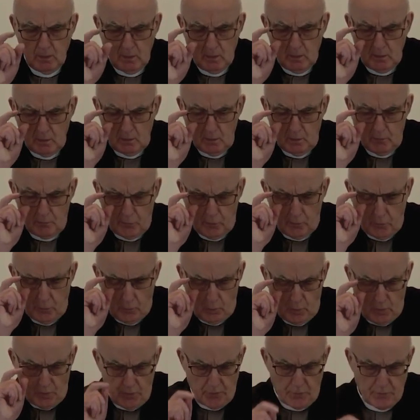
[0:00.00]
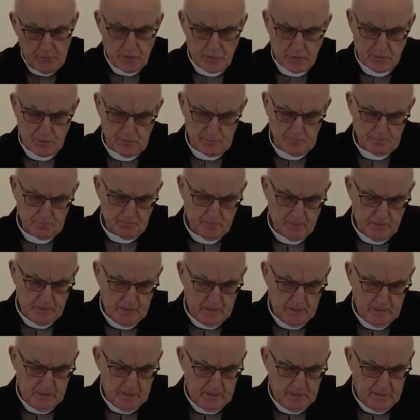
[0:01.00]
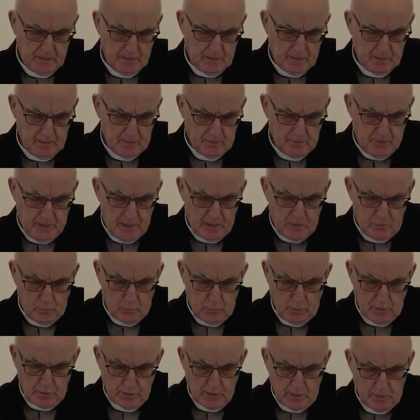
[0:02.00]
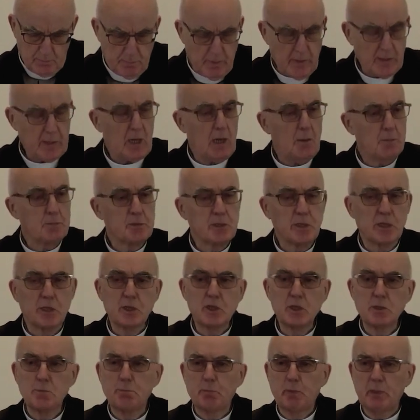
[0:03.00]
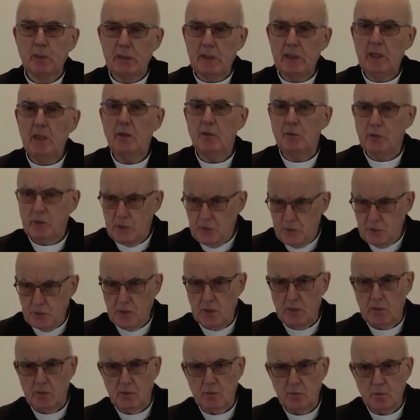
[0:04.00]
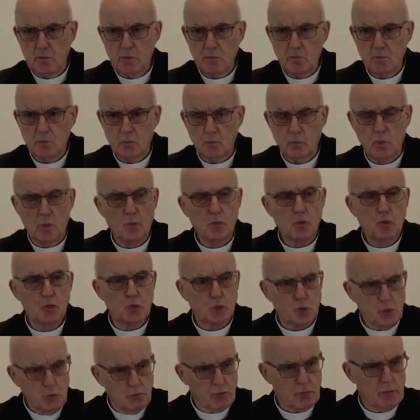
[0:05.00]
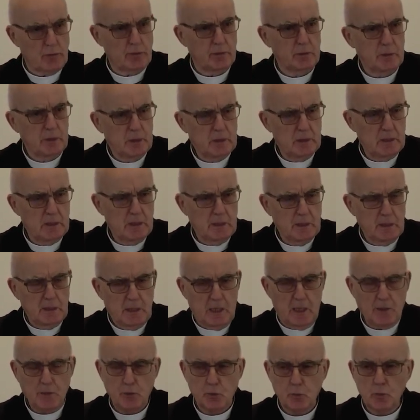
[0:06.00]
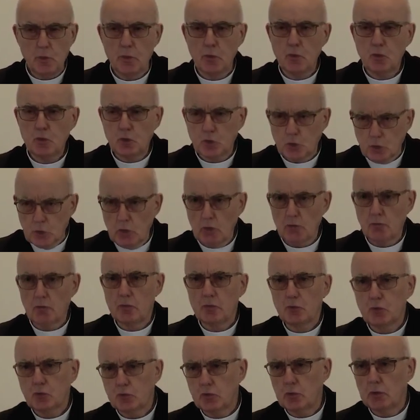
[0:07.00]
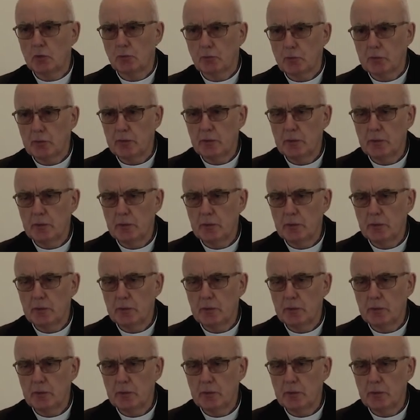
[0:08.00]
If for no other reason, then we can perhaps explain these things to our children and to our children's children.